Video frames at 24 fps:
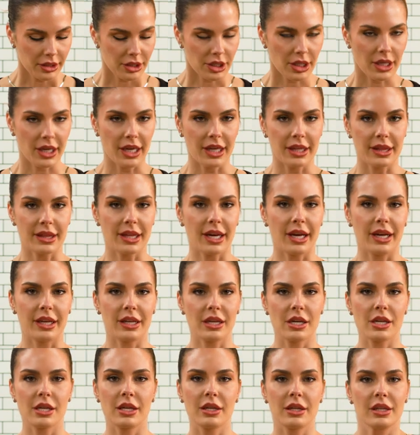to get
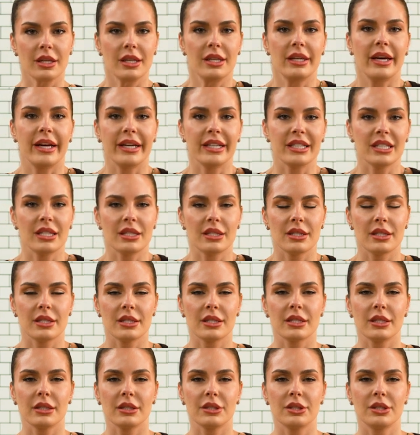that
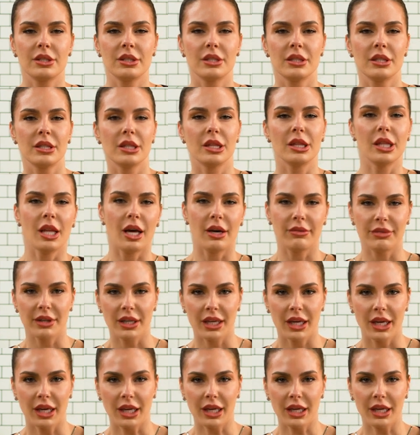nice lava
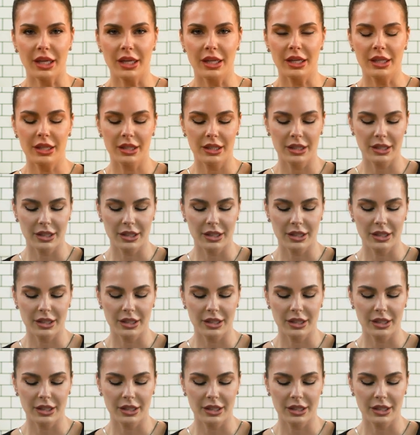cake